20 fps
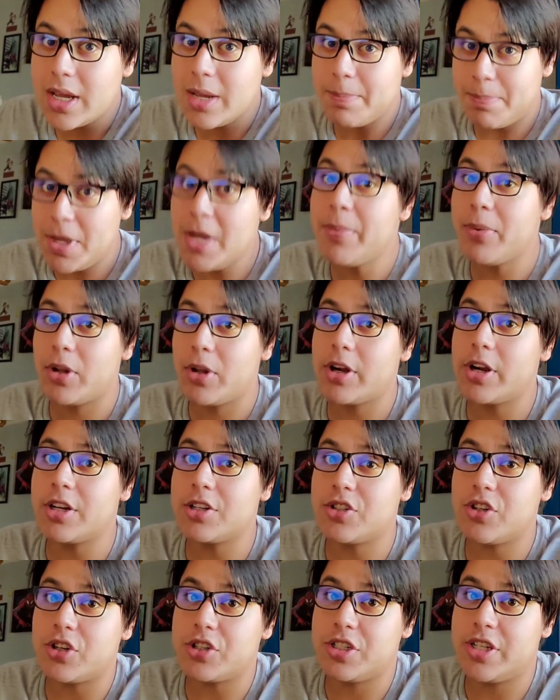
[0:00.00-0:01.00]
people are going to
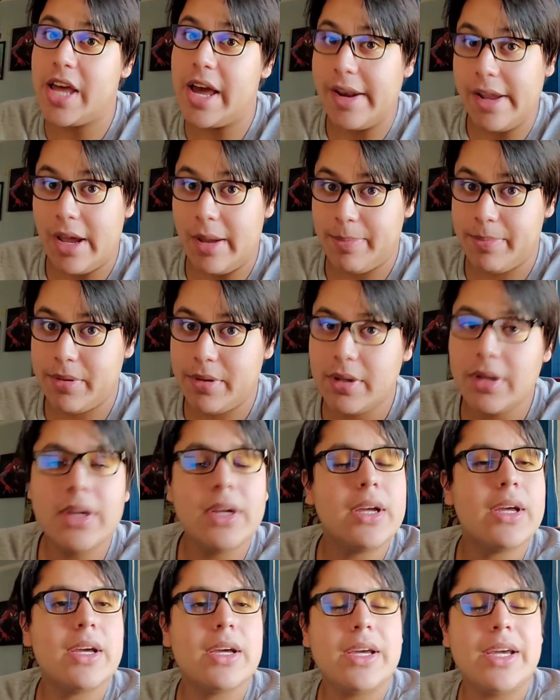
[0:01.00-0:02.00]
search that up.
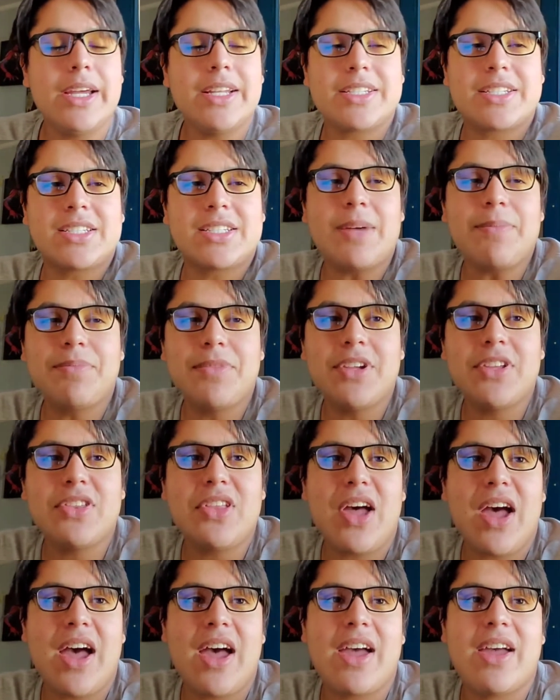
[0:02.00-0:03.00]
It's something
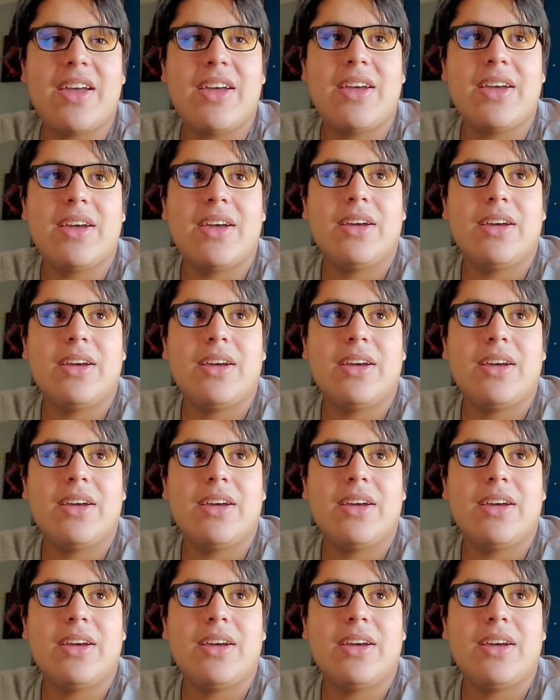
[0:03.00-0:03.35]
that